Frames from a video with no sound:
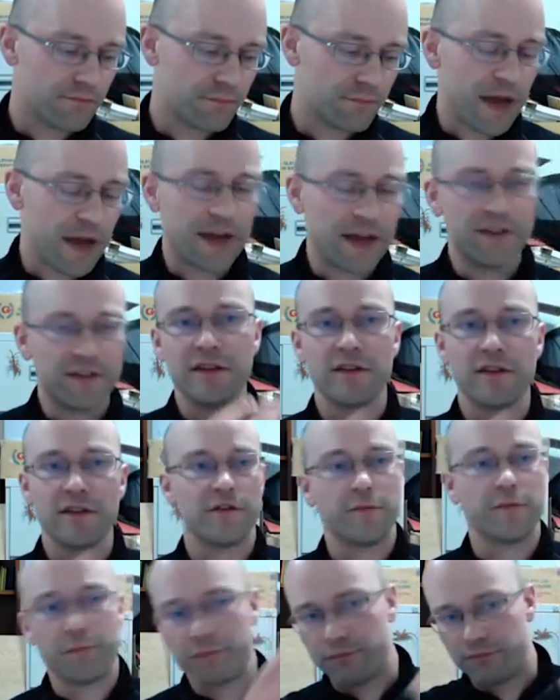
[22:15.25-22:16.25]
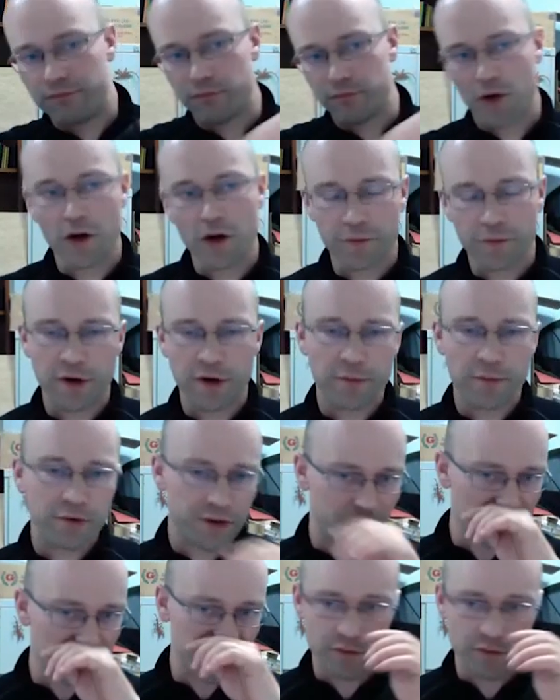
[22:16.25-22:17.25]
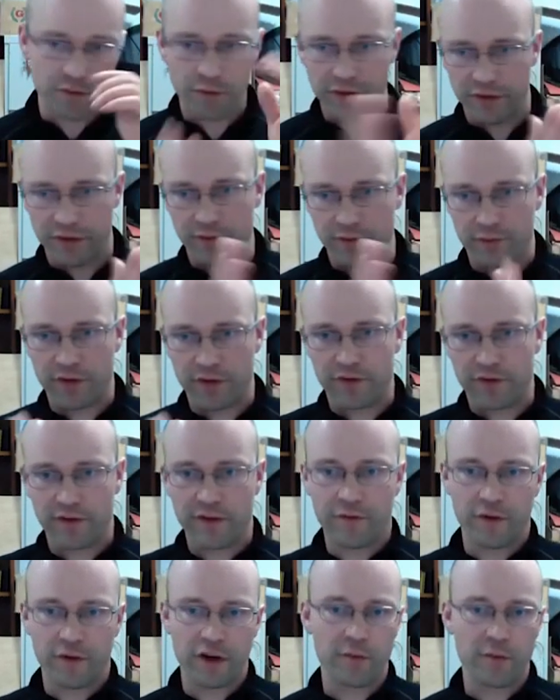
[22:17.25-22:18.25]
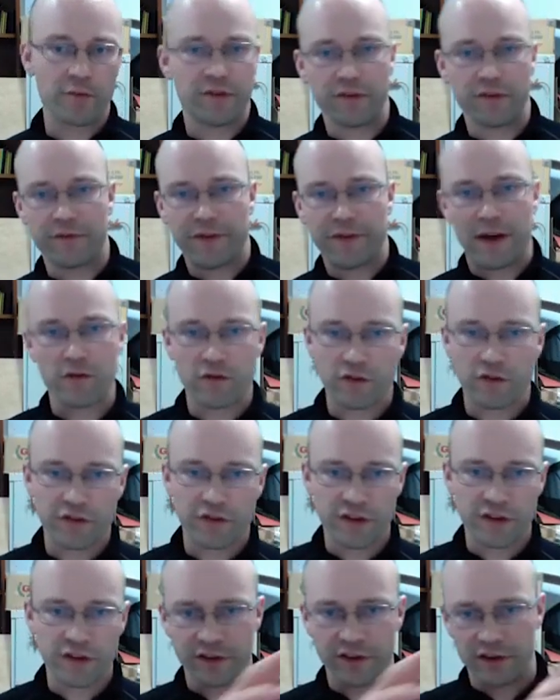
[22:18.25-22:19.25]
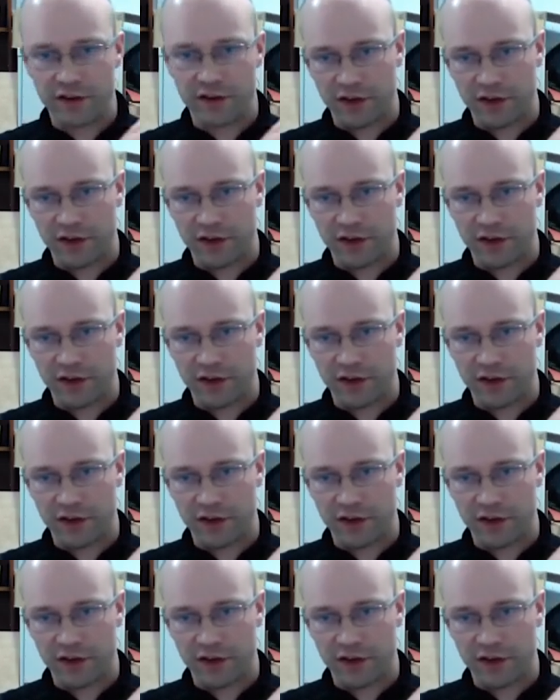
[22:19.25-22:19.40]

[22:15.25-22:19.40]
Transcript: patterns of offspring production with different numbers of foundresses,